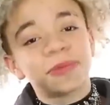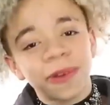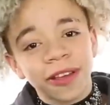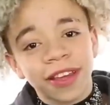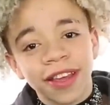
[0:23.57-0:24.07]

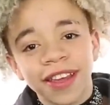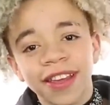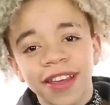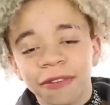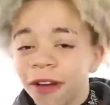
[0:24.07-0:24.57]
become a
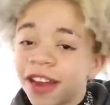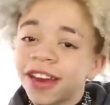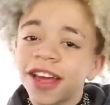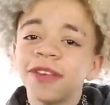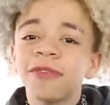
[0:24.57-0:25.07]
hot
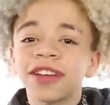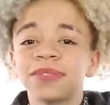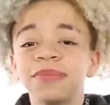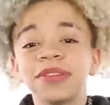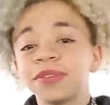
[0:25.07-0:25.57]
topic, with
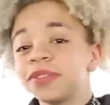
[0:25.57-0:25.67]
some